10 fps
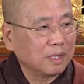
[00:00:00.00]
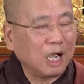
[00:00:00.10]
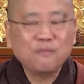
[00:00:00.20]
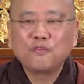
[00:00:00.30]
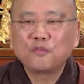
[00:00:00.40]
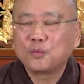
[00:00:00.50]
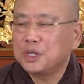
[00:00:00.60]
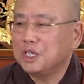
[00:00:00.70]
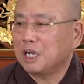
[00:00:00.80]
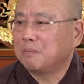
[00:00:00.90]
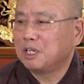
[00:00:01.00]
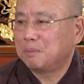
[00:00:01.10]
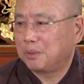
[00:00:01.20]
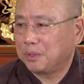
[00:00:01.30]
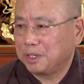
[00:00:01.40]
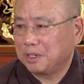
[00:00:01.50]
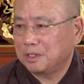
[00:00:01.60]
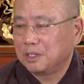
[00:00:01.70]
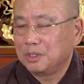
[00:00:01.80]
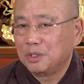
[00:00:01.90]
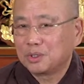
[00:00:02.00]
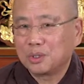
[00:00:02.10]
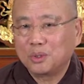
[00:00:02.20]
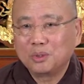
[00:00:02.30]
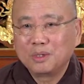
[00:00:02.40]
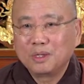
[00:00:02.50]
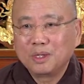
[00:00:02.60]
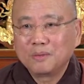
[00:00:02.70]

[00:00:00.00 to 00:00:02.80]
I'm free, I'm liberated. So